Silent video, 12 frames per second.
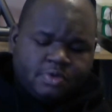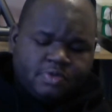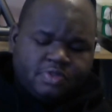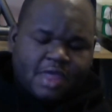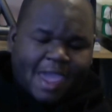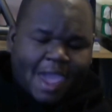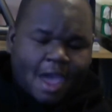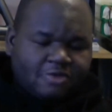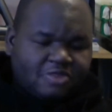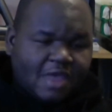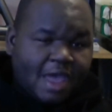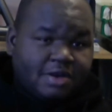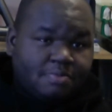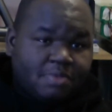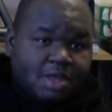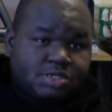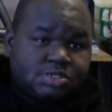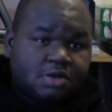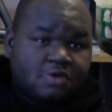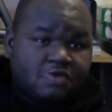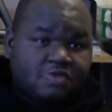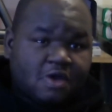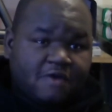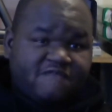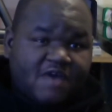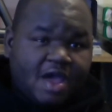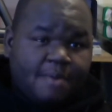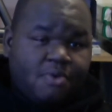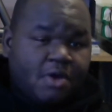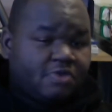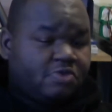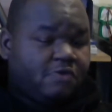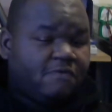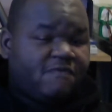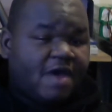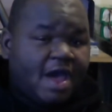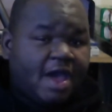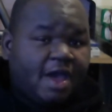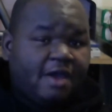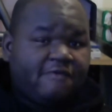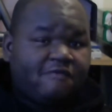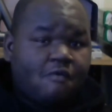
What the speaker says: the outside dimensions are 5.25